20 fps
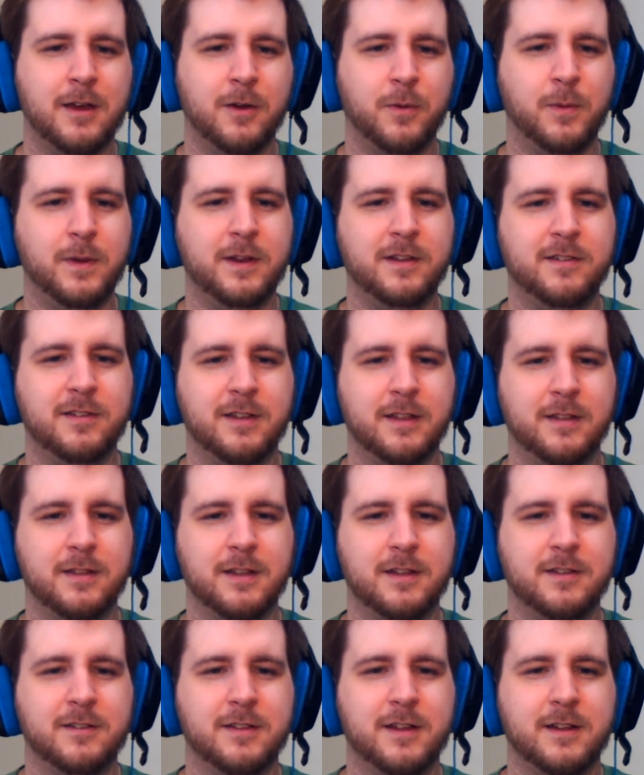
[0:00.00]
Witnessing
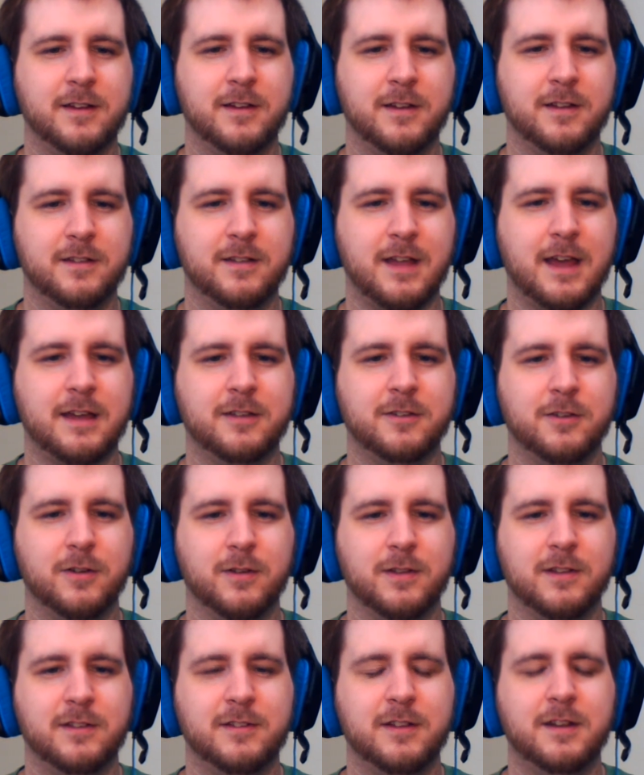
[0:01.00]
this sudden disaster,
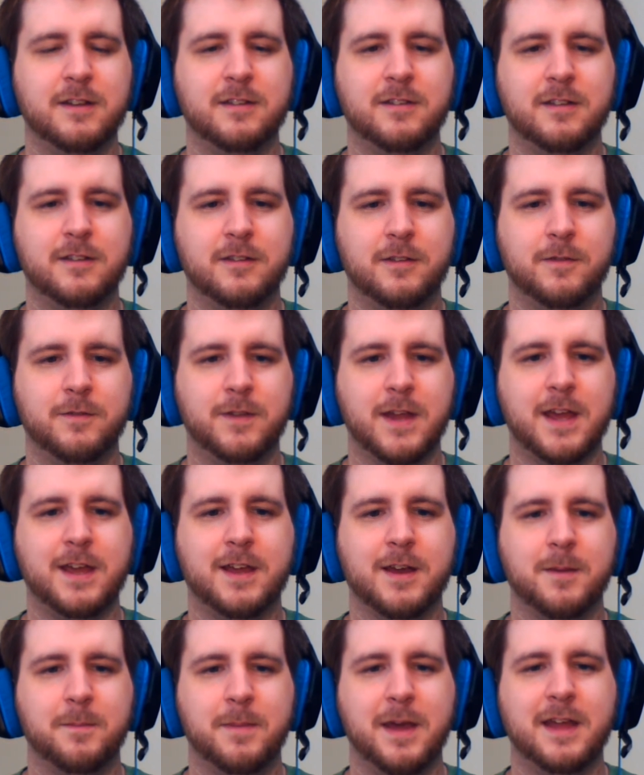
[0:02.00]
the citizens of
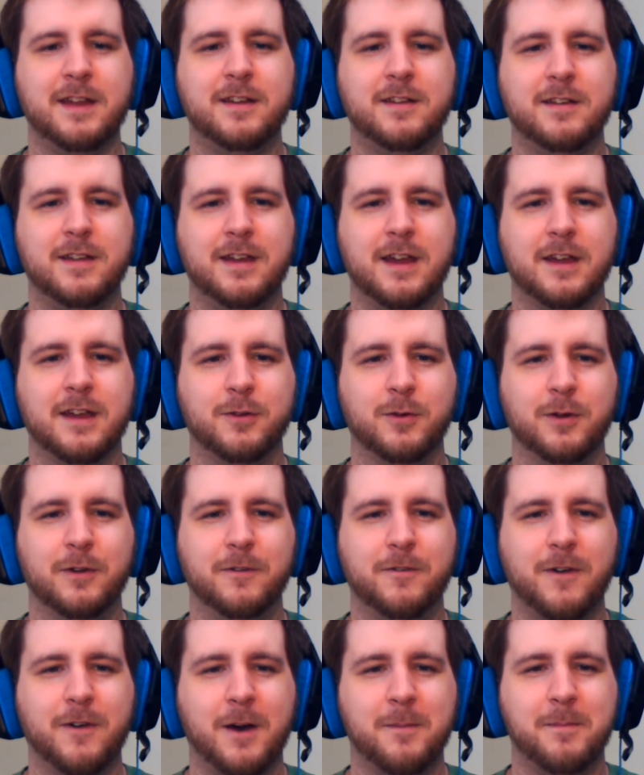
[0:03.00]
Deka banded together and
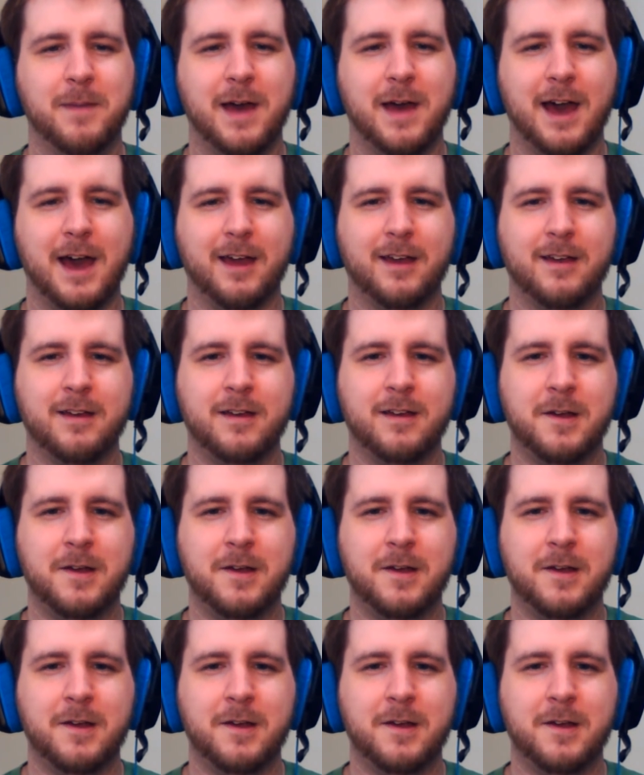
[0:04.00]
fought back.